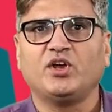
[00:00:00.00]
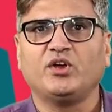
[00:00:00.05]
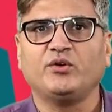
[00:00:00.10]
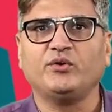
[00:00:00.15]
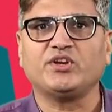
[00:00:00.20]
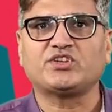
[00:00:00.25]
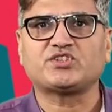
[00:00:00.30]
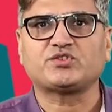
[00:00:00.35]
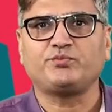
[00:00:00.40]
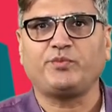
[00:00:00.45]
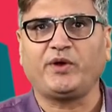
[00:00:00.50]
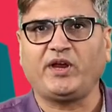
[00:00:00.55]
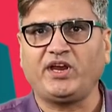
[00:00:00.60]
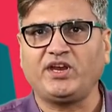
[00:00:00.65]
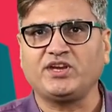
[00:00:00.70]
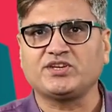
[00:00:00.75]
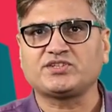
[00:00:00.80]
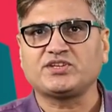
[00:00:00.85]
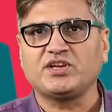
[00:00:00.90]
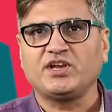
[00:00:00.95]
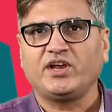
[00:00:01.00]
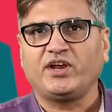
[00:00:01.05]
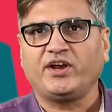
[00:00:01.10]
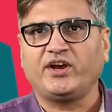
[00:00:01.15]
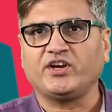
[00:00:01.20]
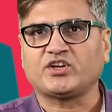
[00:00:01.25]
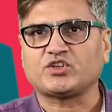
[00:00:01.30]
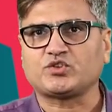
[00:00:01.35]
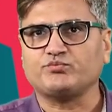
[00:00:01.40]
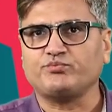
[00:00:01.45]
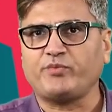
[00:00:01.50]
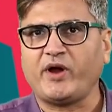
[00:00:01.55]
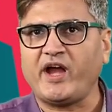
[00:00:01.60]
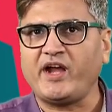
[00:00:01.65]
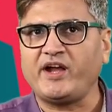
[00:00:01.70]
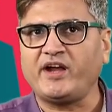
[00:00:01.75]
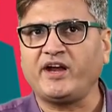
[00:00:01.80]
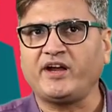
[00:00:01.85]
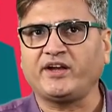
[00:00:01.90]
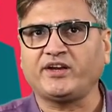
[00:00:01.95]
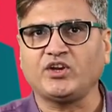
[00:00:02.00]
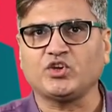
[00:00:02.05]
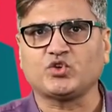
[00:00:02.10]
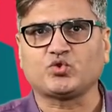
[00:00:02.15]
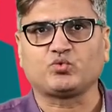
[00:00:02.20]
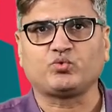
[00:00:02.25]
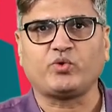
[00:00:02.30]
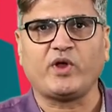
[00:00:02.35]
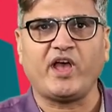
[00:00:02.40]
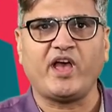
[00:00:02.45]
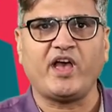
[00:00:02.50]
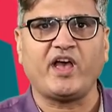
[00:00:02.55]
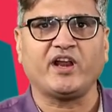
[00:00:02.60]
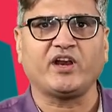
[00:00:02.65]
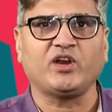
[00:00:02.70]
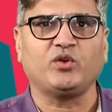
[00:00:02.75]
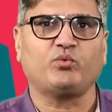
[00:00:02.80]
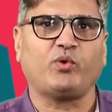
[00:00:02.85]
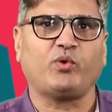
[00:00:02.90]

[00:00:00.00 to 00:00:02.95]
which means its mandate is very